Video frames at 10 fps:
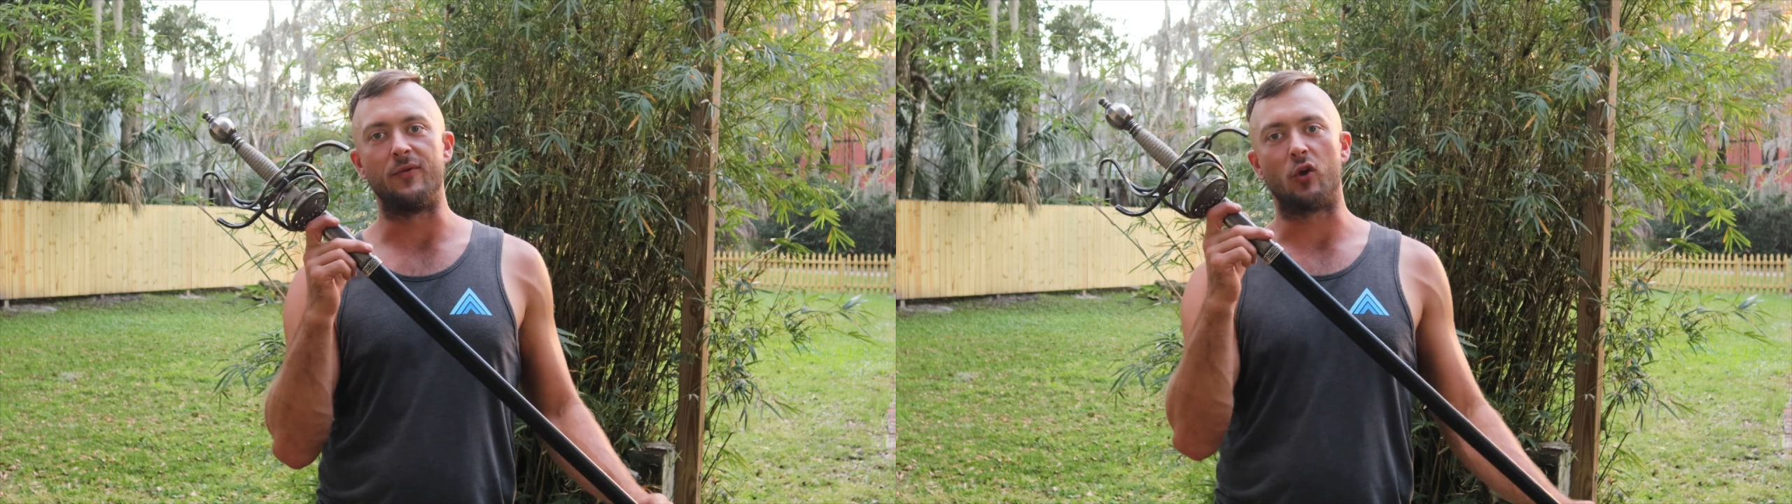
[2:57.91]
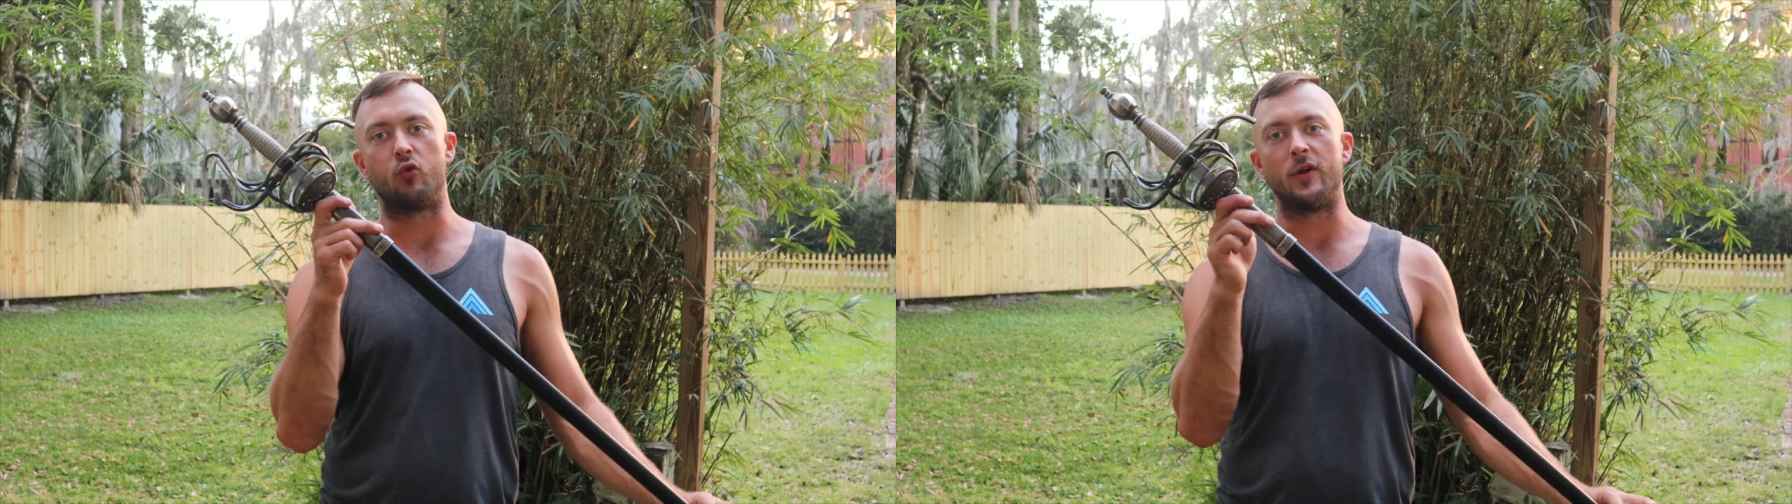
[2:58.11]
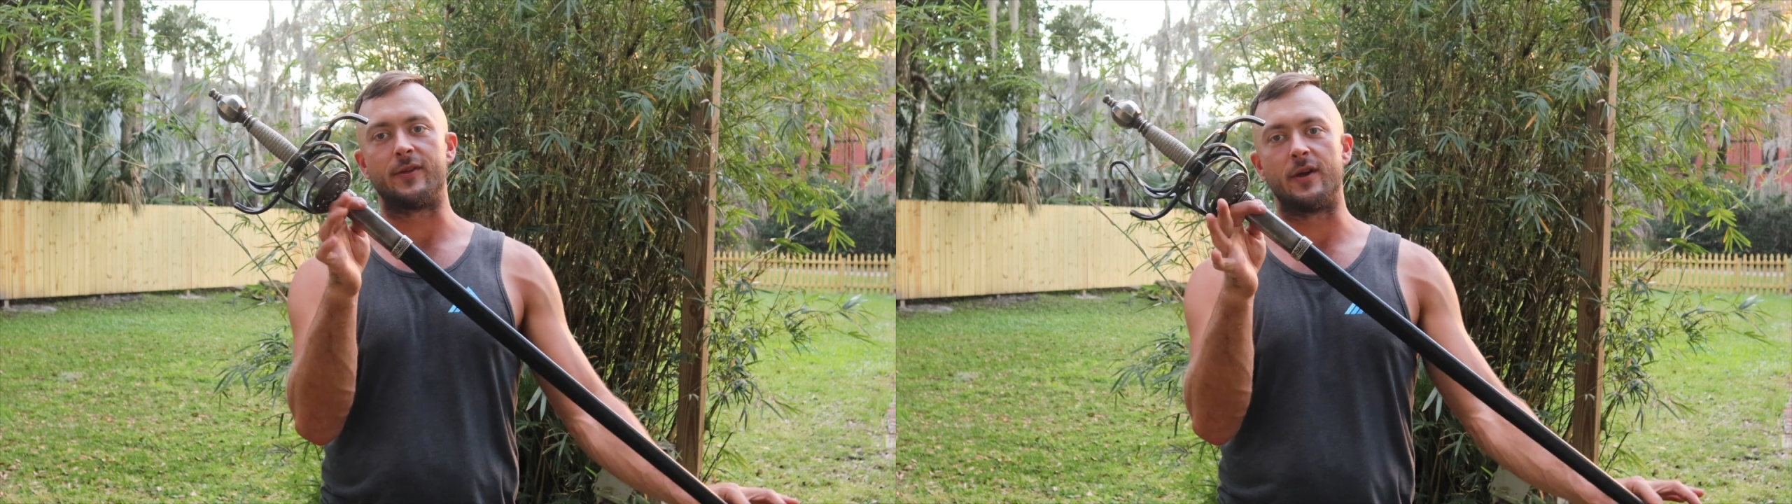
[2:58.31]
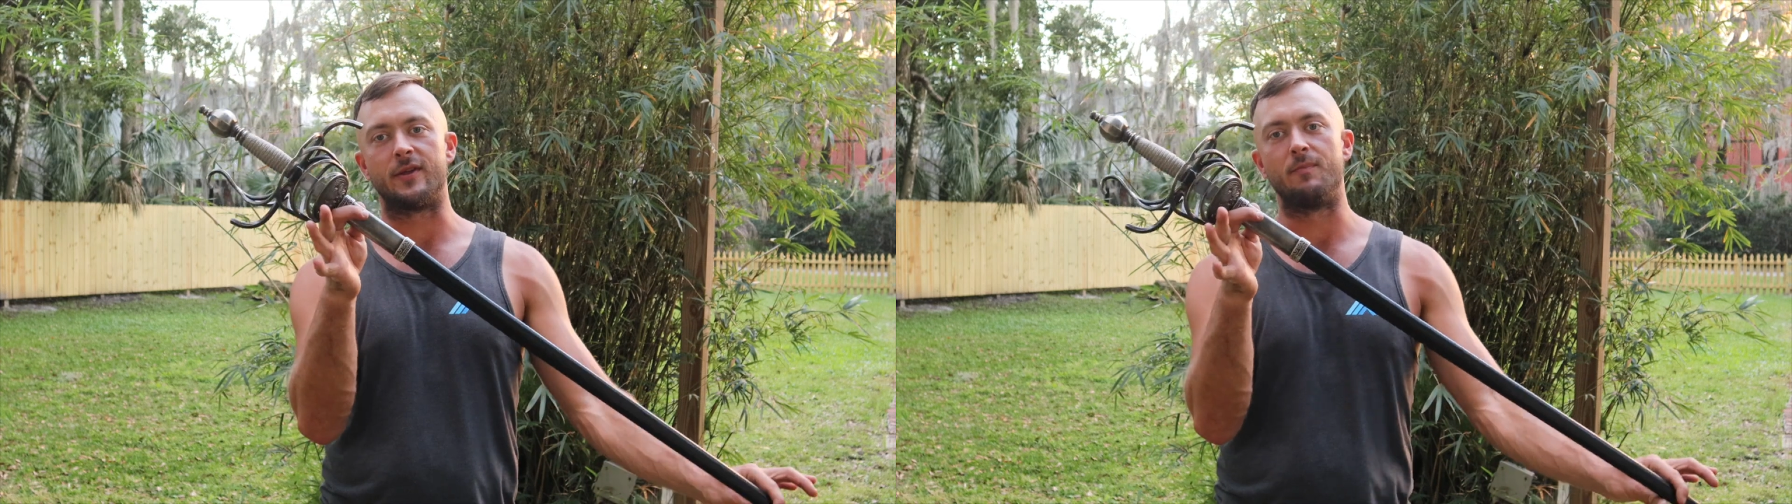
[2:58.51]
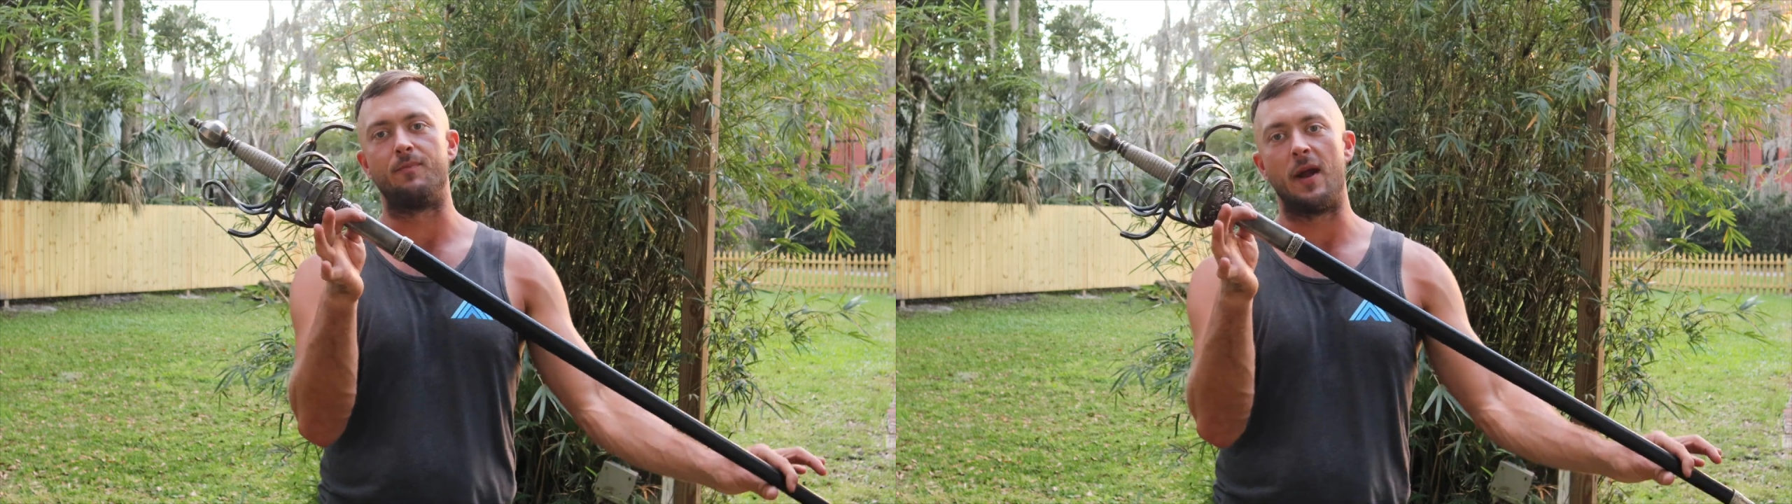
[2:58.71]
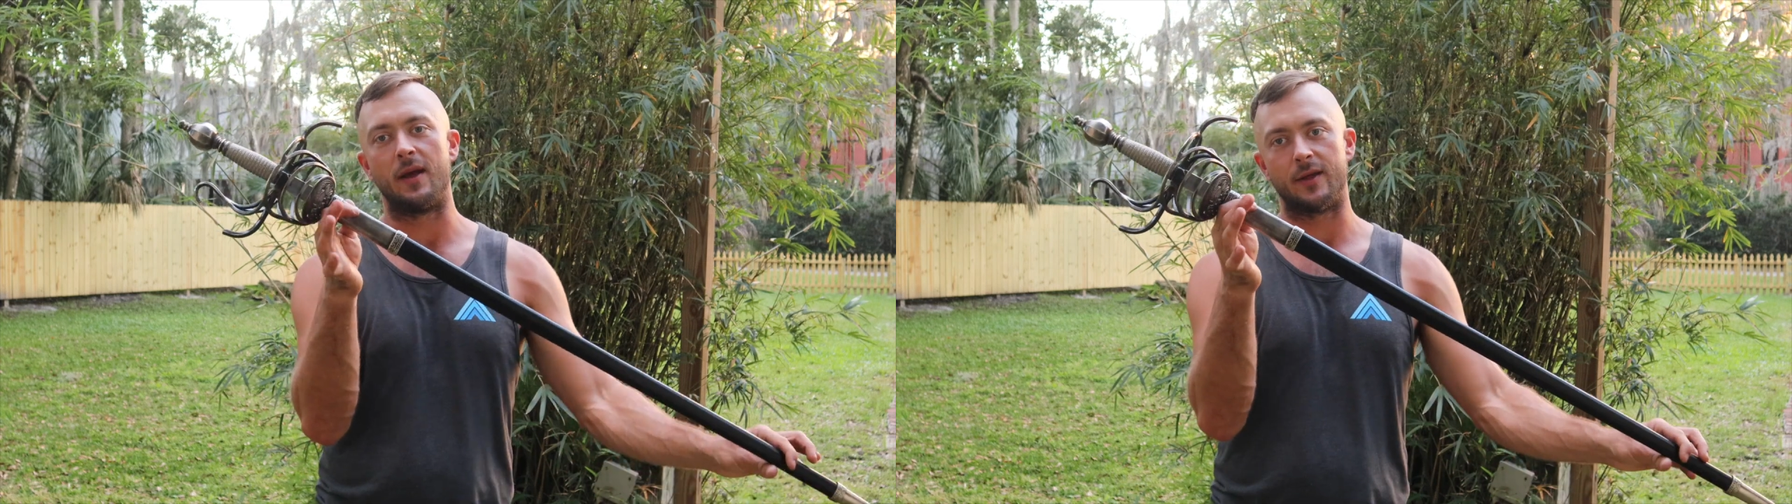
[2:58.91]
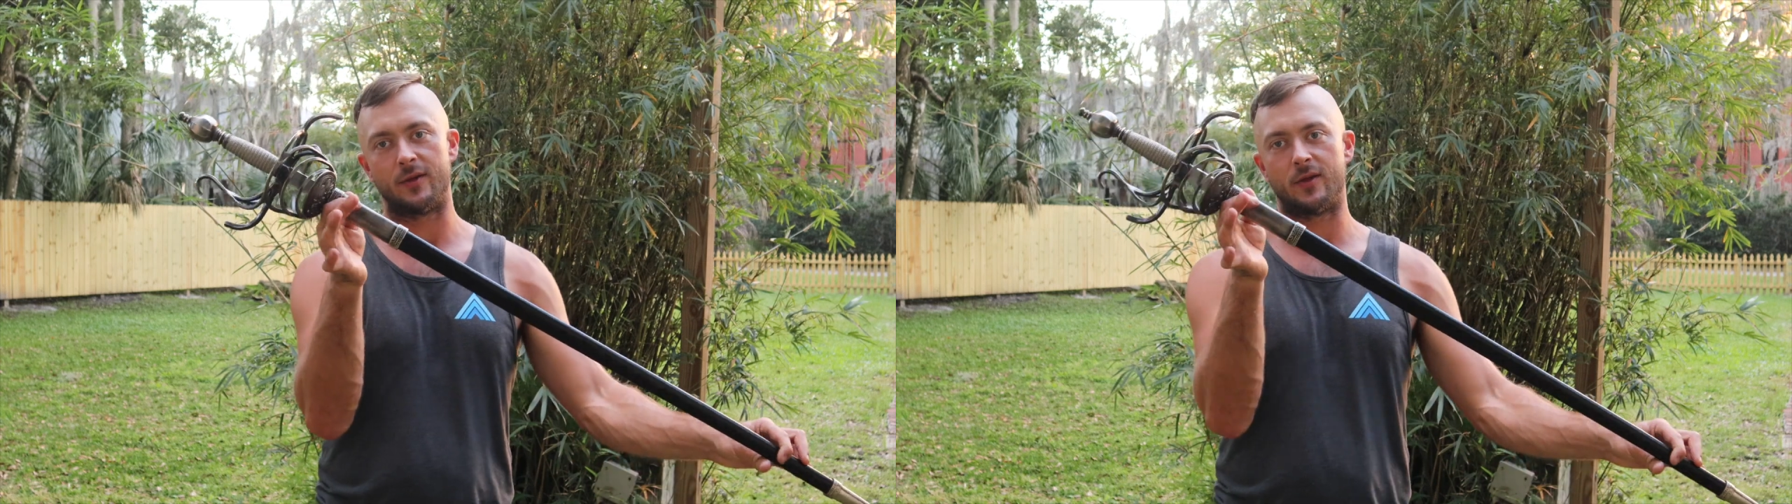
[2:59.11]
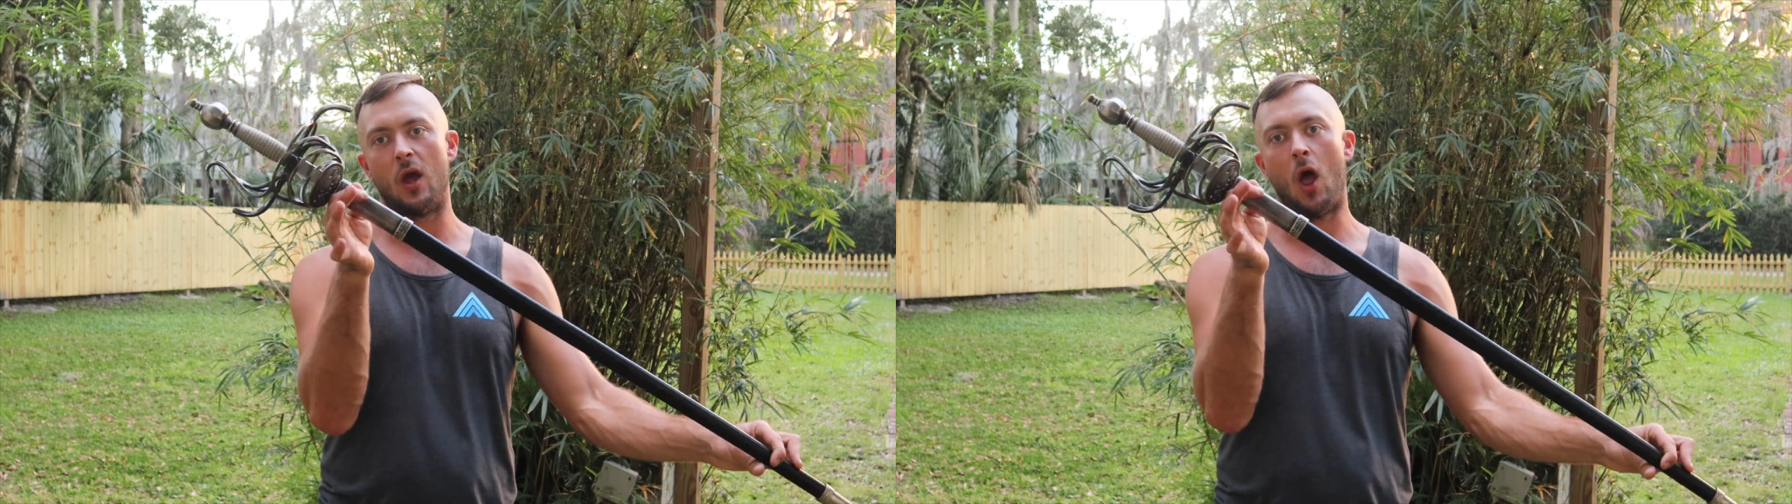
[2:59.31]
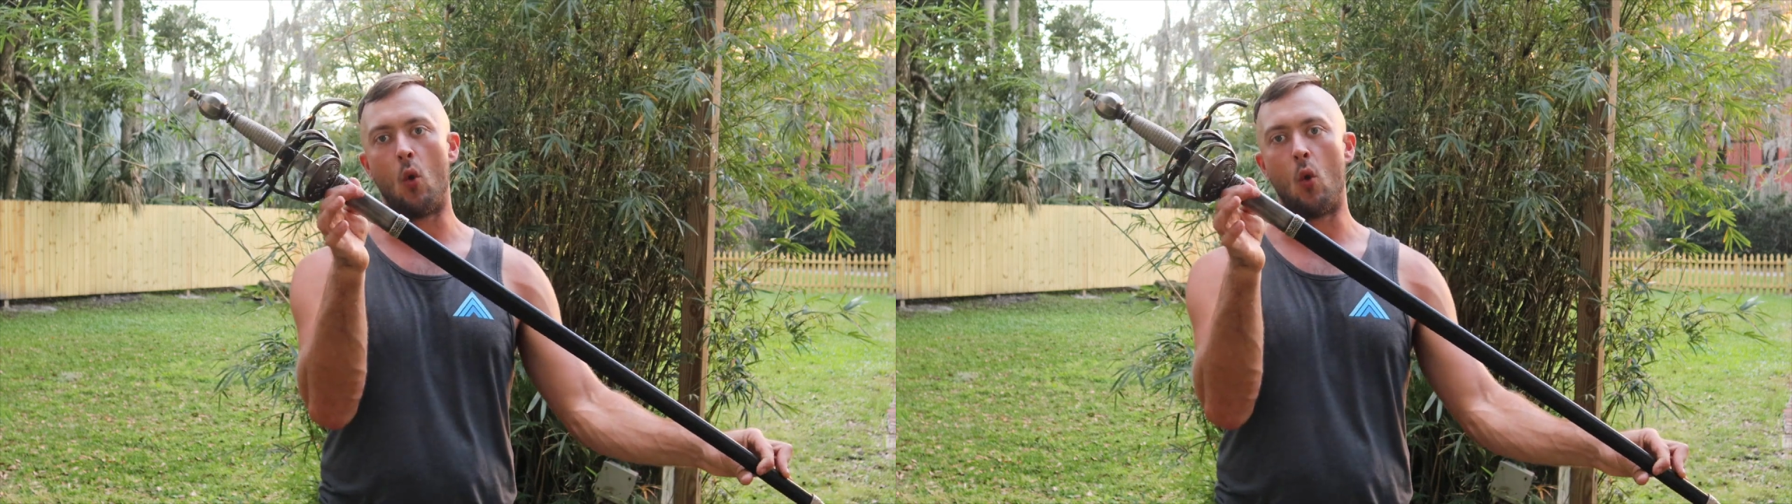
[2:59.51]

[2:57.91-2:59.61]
of the Christus Imperat